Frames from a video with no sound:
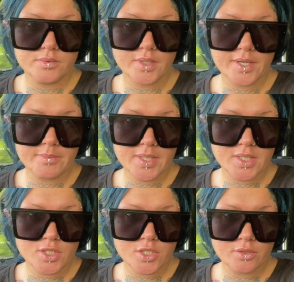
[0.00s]
I'm
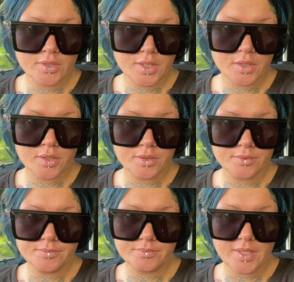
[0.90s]
not joking
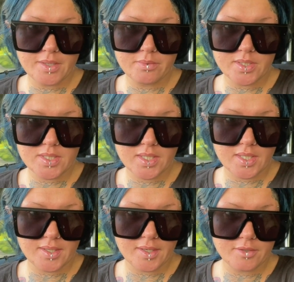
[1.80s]
you. I went to
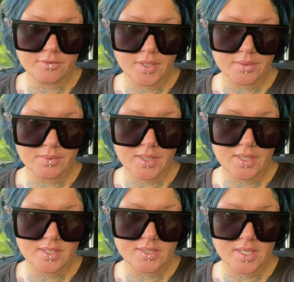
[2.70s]
get out and
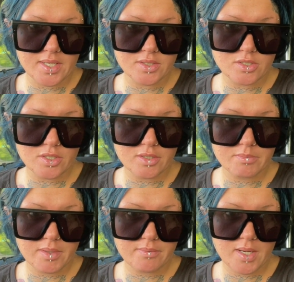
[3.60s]
realized I had to turn
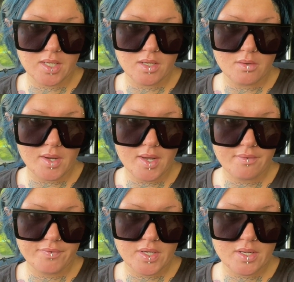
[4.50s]
my radio
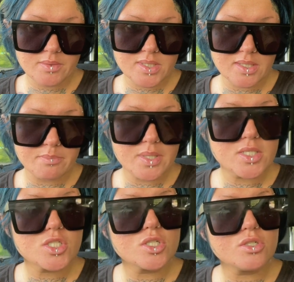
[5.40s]
off. And I was like,
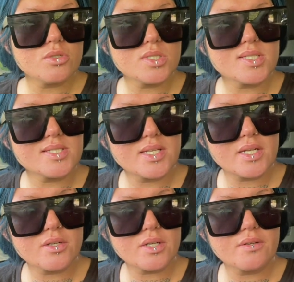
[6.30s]
bitch, did you just sit
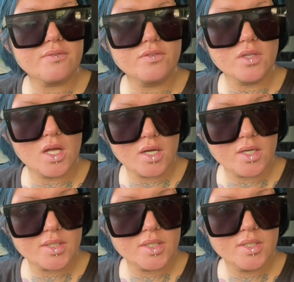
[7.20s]
here and
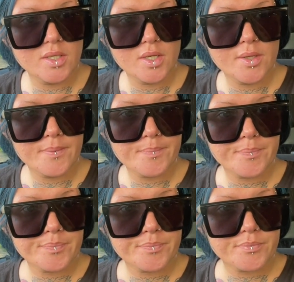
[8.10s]
vlog
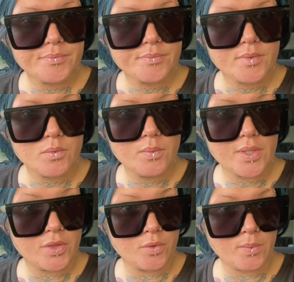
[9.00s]

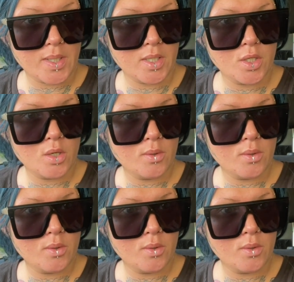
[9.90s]
with the radio